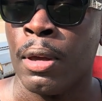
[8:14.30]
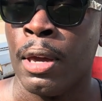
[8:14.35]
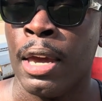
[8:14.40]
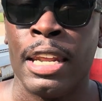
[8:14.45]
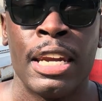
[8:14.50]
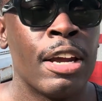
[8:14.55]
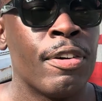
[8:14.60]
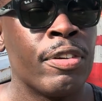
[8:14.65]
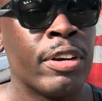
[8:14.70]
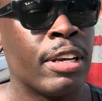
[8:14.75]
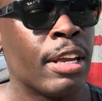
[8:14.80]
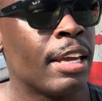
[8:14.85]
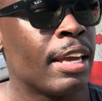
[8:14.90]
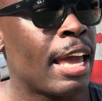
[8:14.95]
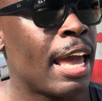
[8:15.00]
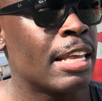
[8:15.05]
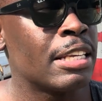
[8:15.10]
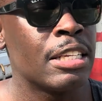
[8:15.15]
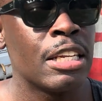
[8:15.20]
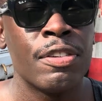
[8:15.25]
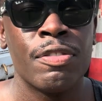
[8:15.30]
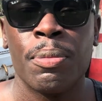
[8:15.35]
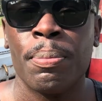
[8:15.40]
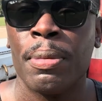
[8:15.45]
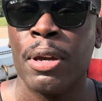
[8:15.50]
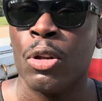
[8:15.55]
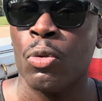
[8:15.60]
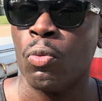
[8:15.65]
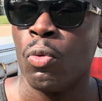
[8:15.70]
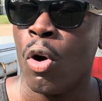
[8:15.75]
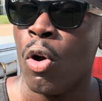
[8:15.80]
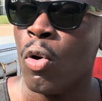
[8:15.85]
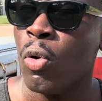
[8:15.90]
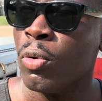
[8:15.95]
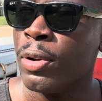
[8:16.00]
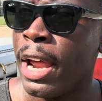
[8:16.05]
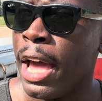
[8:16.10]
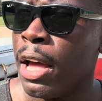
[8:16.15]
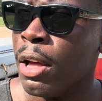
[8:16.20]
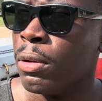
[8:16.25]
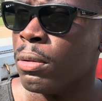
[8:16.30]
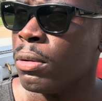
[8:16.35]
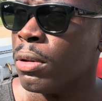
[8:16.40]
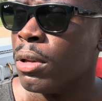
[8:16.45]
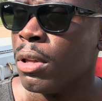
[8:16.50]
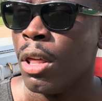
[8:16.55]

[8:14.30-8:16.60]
And everything hasn't even been rolled out,